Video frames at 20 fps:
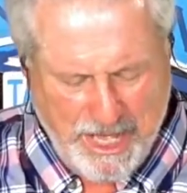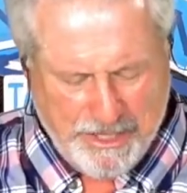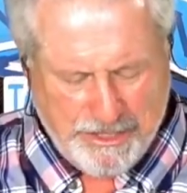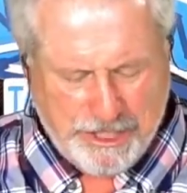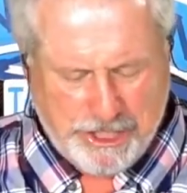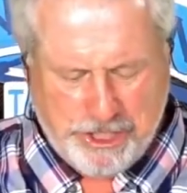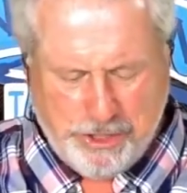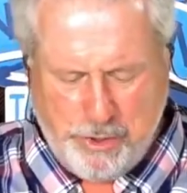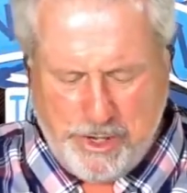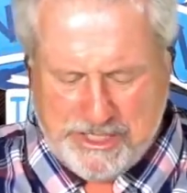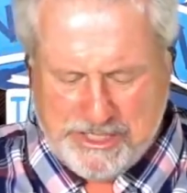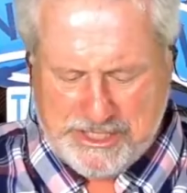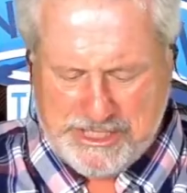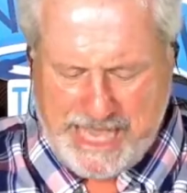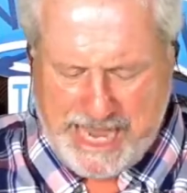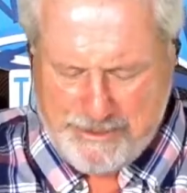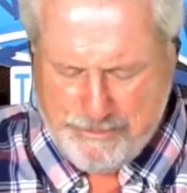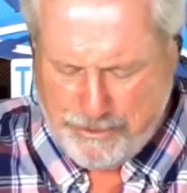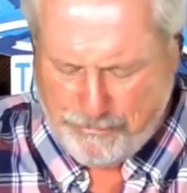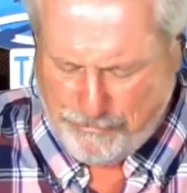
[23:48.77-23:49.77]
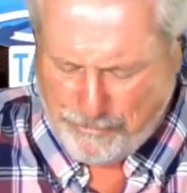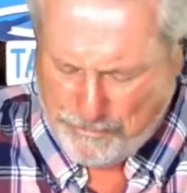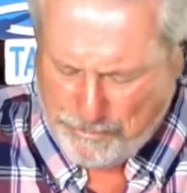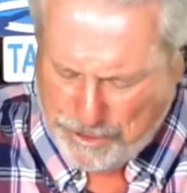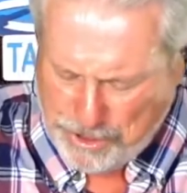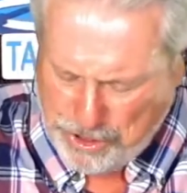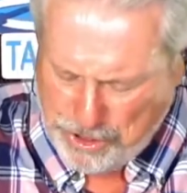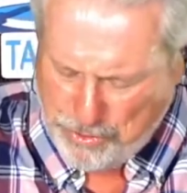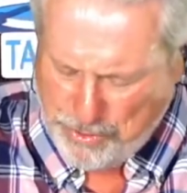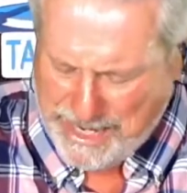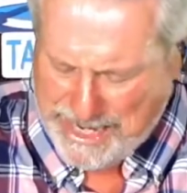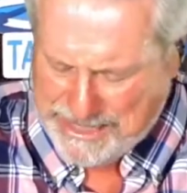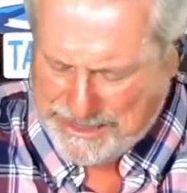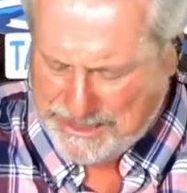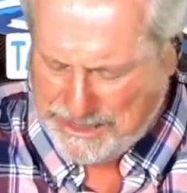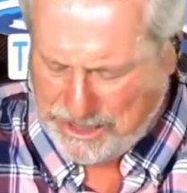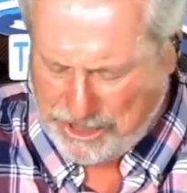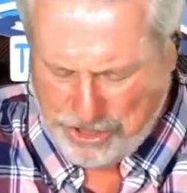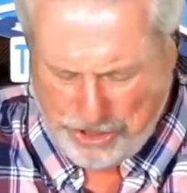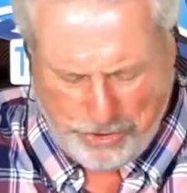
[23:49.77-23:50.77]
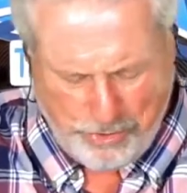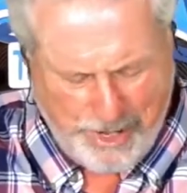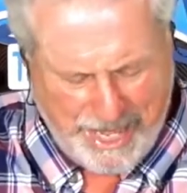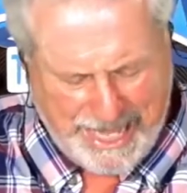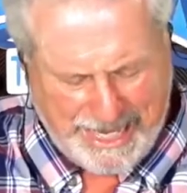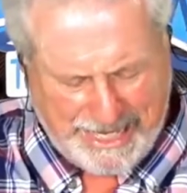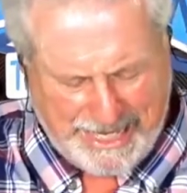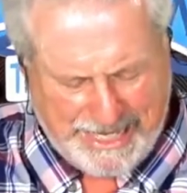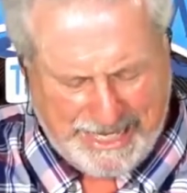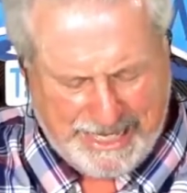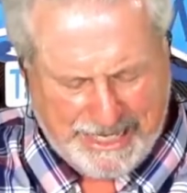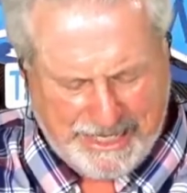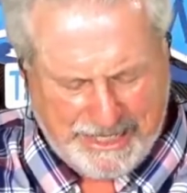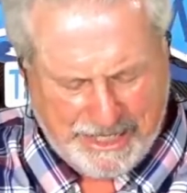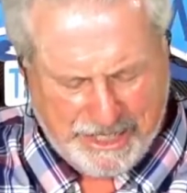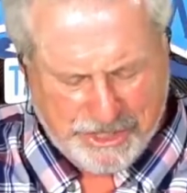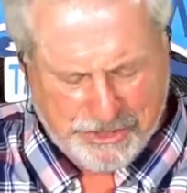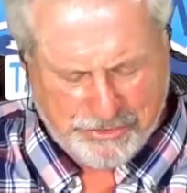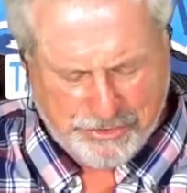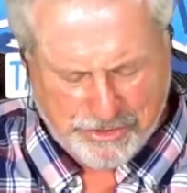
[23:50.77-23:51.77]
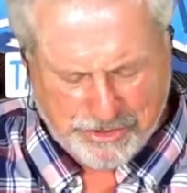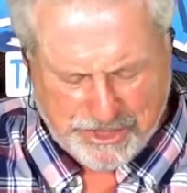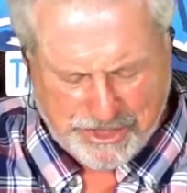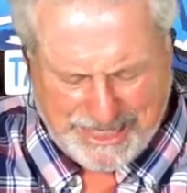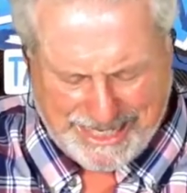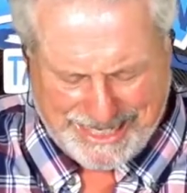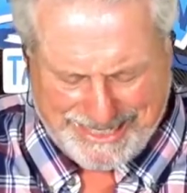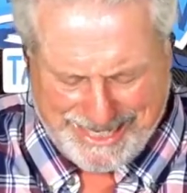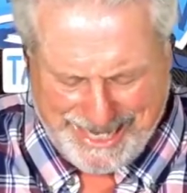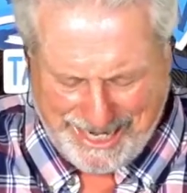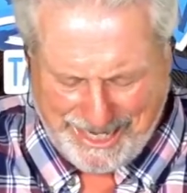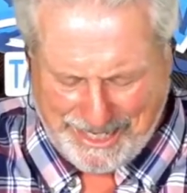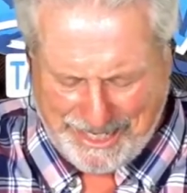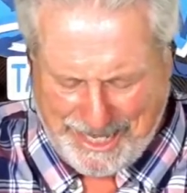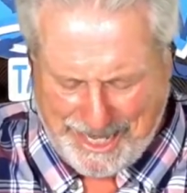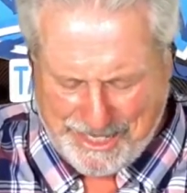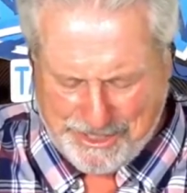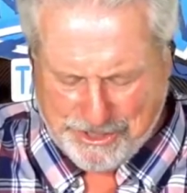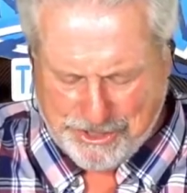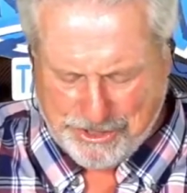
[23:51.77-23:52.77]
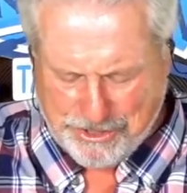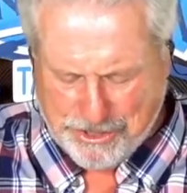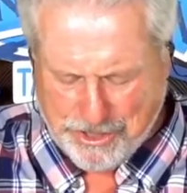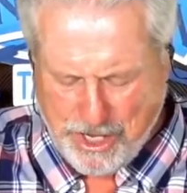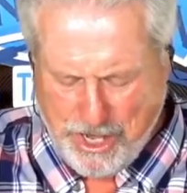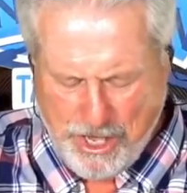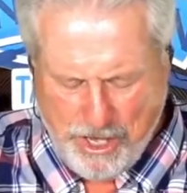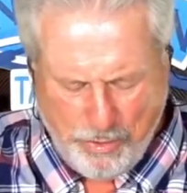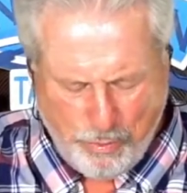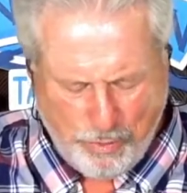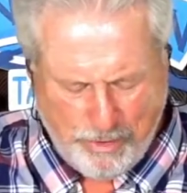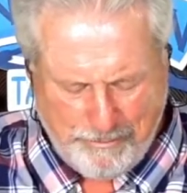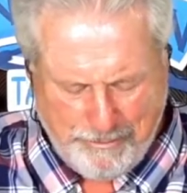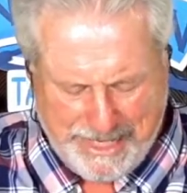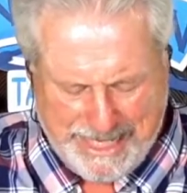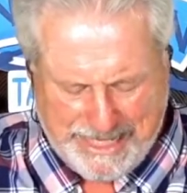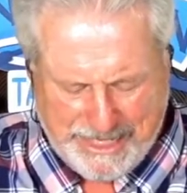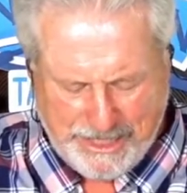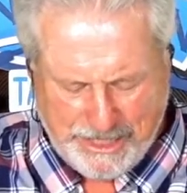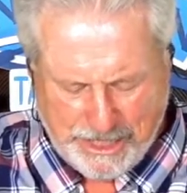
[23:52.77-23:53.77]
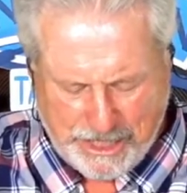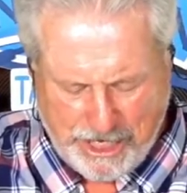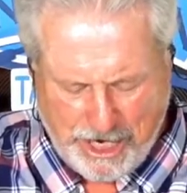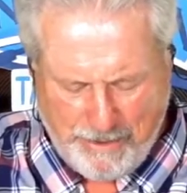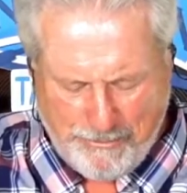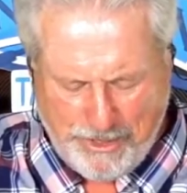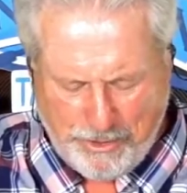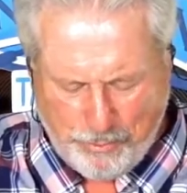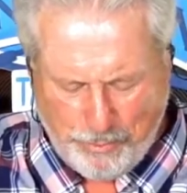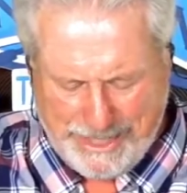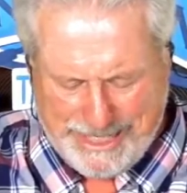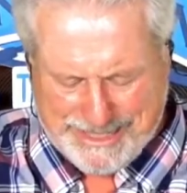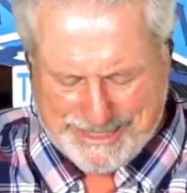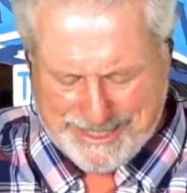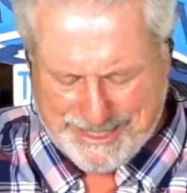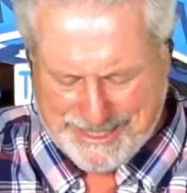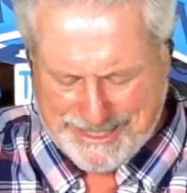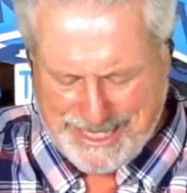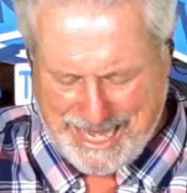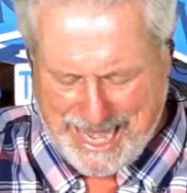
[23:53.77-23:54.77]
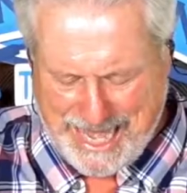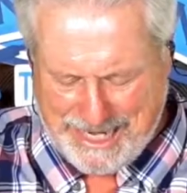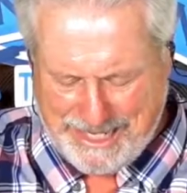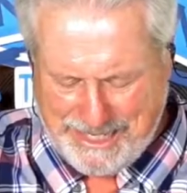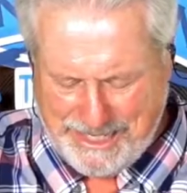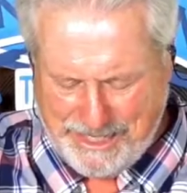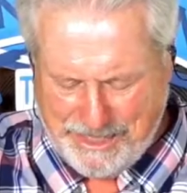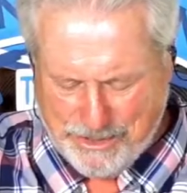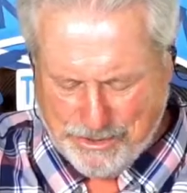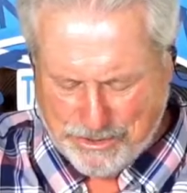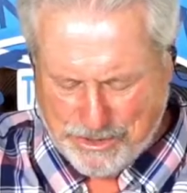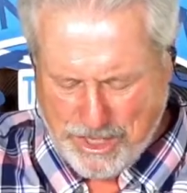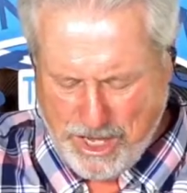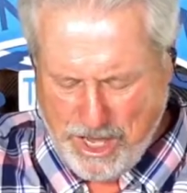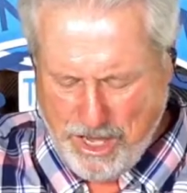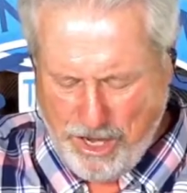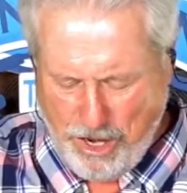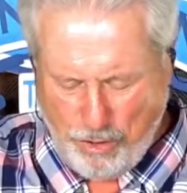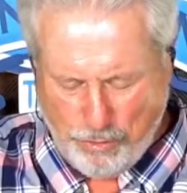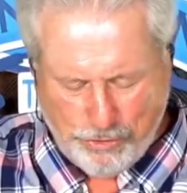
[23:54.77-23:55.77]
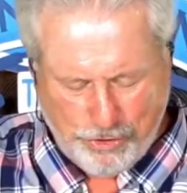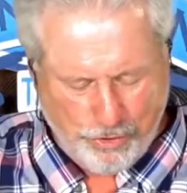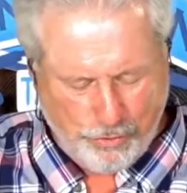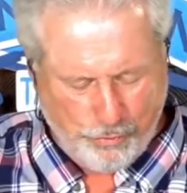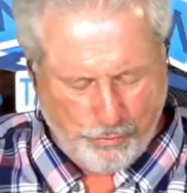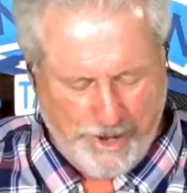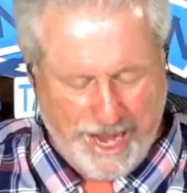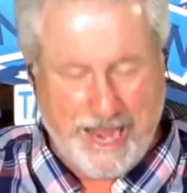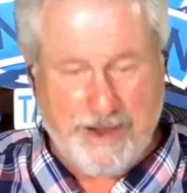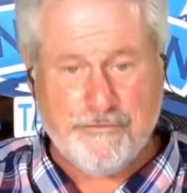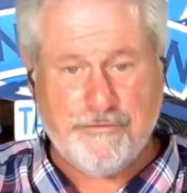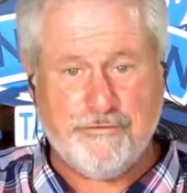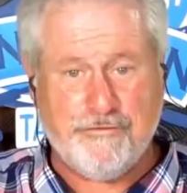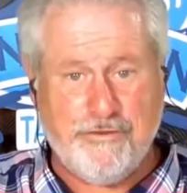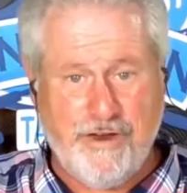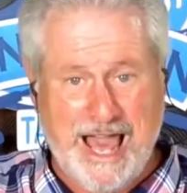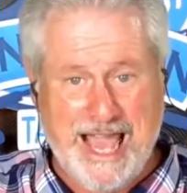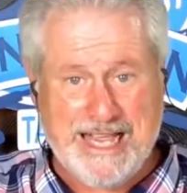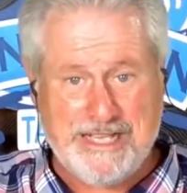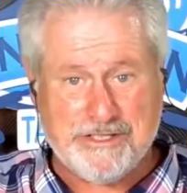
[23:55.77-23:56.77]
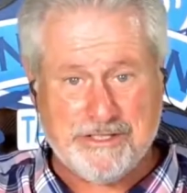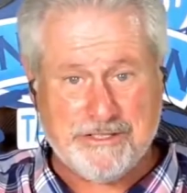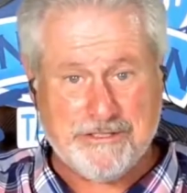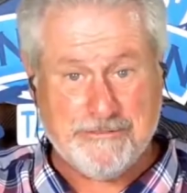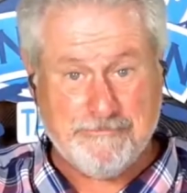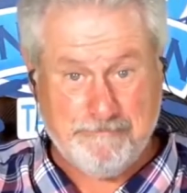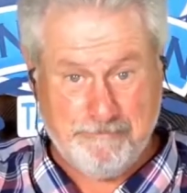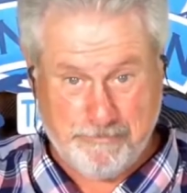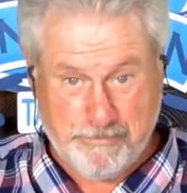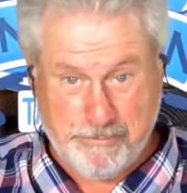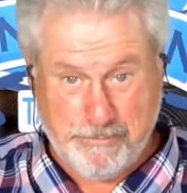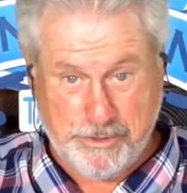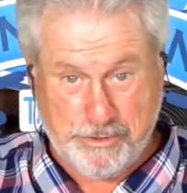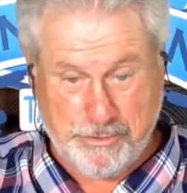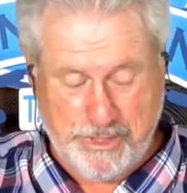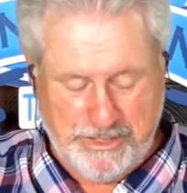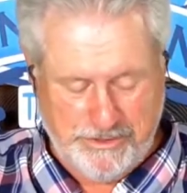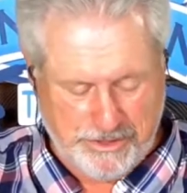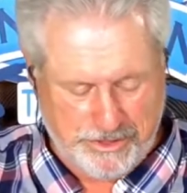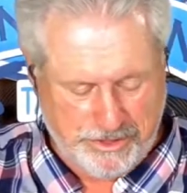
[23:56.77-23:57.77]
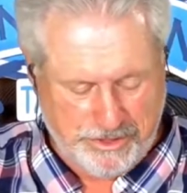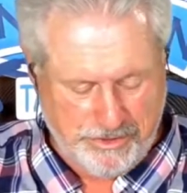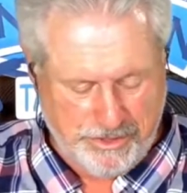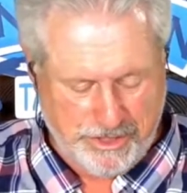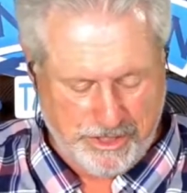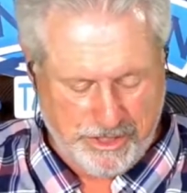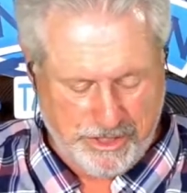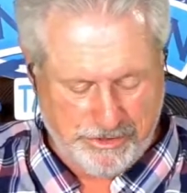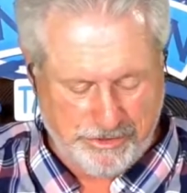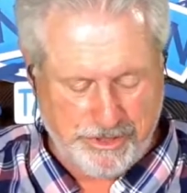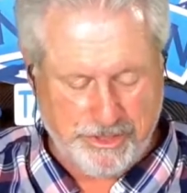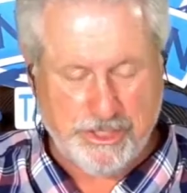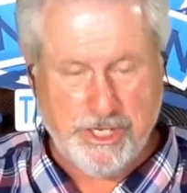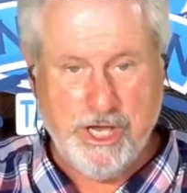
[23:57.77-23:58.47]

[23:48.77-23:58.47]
The joint statement from the U.S. and the UAE and Israel said delegations would meet in the coming weeks to sign deals on direct flights between the two countries,